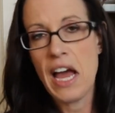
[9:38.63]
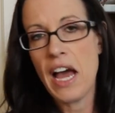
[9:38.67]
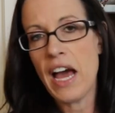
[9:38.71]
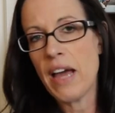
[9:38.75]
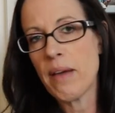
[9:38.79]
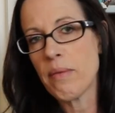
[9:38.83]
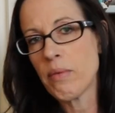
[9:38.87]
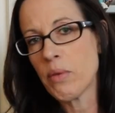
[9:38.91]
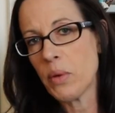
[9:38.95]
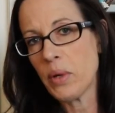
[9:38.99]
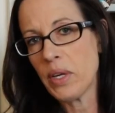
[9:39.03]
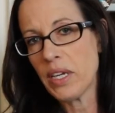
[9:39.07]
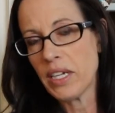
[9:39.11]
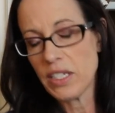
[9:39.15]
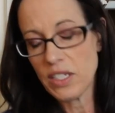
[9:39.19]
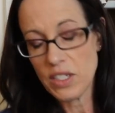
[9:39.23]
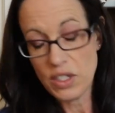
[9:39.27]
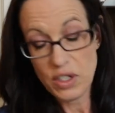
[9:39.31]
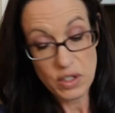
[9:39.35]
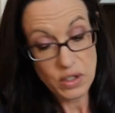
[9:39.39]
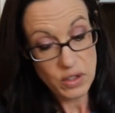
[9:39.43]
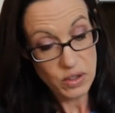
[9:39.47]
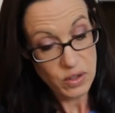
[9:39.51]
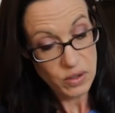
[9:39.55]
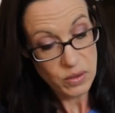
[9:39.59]
I'm going
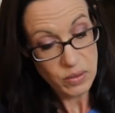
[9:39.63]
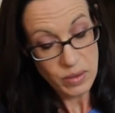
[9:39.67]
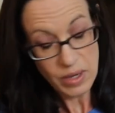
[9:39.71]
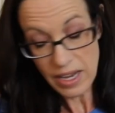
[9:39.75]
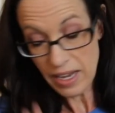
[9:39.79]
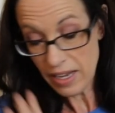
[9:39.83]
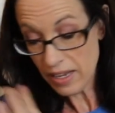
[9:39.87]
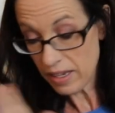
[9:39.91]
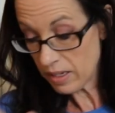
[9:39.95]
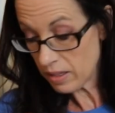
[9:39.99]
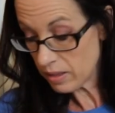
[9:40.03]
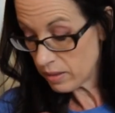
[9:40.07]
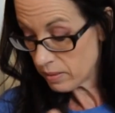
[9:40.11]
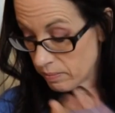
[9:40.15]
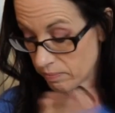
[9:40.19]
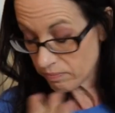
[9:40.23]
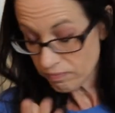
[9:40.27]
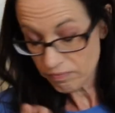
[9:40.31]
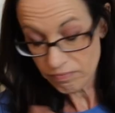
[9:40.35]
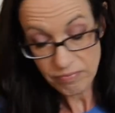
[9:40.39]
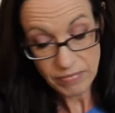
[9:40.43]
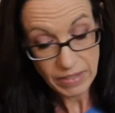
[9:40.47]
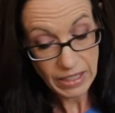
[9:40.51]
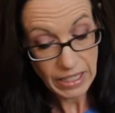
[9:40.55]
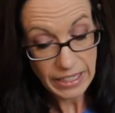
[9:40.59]
to um,
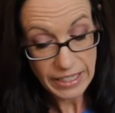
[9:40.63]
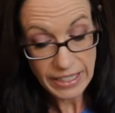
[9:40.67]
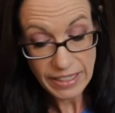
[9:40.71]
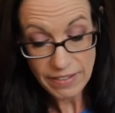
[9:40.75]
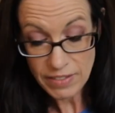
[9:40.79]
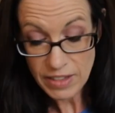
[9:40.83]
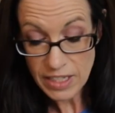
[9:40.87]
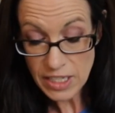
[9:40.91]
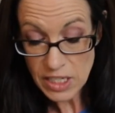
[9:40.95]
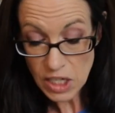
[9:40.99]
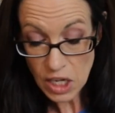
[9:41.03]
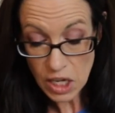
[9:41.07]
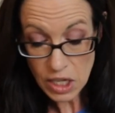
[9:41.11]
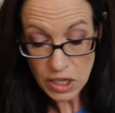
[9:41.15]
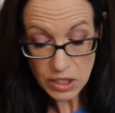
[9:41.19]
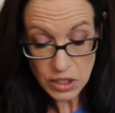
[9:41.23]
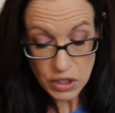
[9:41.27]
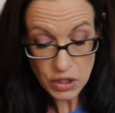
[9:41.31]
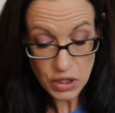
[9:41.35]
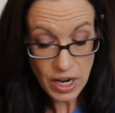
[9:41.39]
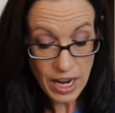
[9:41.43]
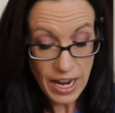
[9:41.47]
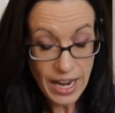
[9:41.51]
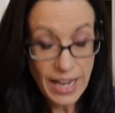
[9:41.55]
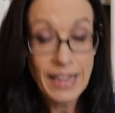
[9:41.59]
give these all a
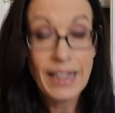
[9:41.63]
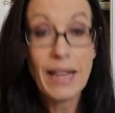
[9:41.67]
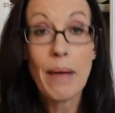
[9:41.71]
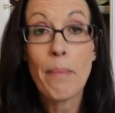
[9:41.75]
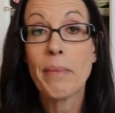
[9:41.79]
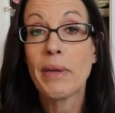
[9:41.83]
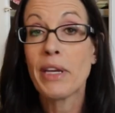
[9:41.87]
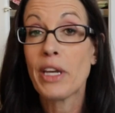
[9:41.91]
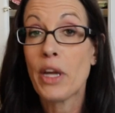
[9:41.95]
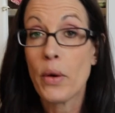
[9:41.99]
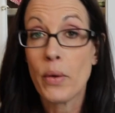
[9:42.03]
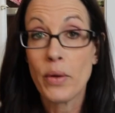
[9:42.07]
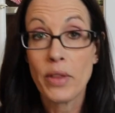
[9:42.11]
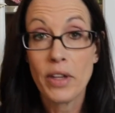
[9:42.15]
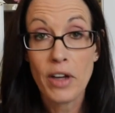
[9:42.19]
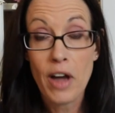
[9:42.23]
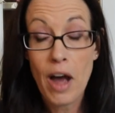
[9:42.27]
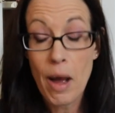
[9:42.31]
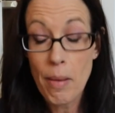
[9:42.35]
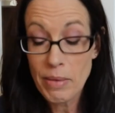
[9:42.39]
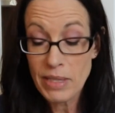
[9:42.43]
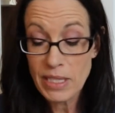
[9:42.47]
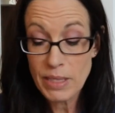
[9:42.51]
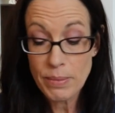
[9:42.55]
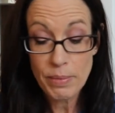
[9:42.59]
try. Let me know in the
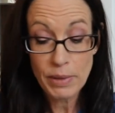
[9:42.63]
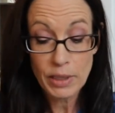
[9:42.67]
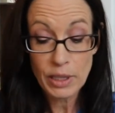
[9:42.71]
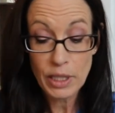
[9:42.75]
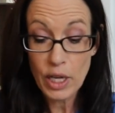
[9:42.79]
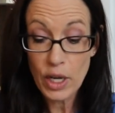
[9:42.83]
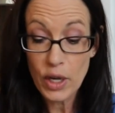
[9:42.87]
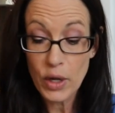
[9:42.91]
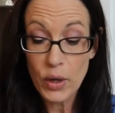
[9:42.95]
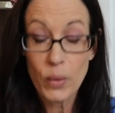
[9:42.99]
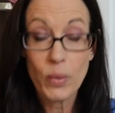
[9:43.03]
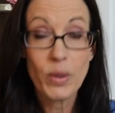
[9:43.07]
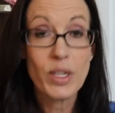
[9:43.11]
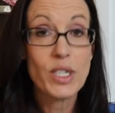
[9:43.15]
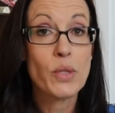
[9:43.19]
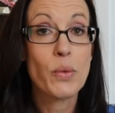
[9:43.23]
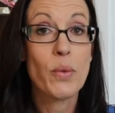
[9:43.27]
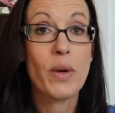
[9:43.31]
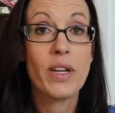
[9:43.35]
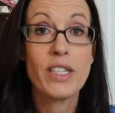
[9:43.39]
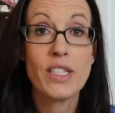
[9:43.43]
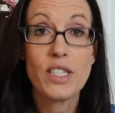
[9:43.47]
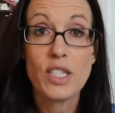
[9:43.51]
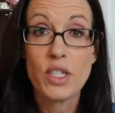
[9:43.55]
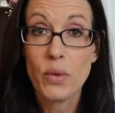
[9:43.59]
comments below which
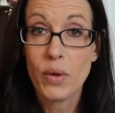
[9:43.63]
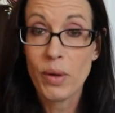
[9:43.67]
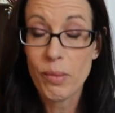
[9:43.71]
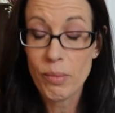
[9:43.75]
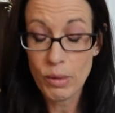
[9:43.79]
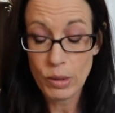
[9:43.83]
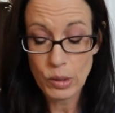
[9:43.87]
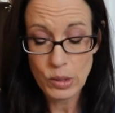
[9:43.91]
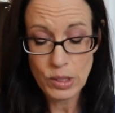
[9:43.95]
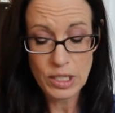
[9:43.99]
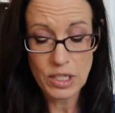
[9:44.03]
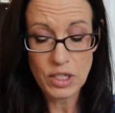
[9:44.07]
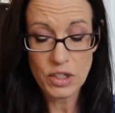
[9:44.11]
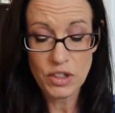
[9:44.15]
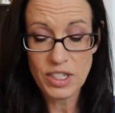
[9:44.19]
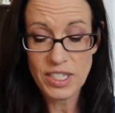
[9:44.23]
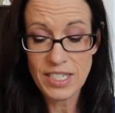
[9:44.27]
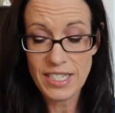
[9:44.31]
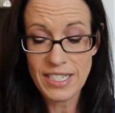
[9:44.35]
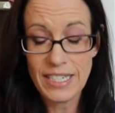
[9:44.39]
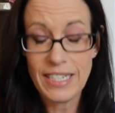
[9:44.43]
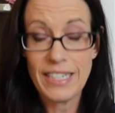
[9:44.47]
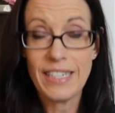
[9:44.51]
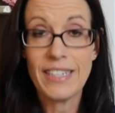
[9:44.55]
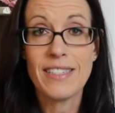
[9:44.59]
ones you are most
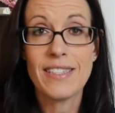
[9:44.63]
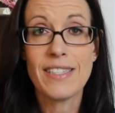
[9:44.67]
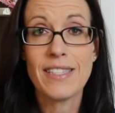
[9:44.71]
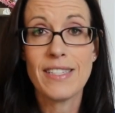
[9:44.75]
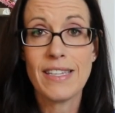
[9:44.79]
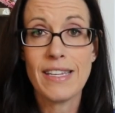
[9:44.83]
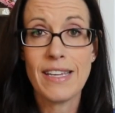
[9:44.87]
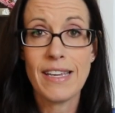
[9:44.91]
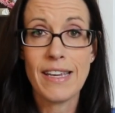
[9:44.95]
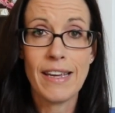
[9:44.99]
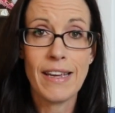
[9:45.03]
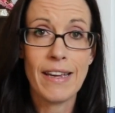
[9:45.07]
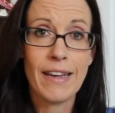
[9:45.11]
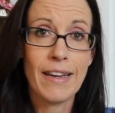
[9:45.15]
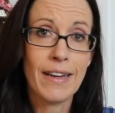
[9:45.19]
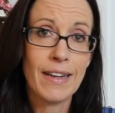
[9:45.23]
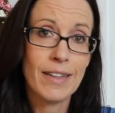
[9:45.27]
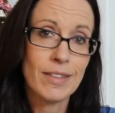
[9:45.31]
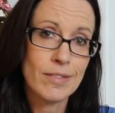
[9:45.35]
interested in seeing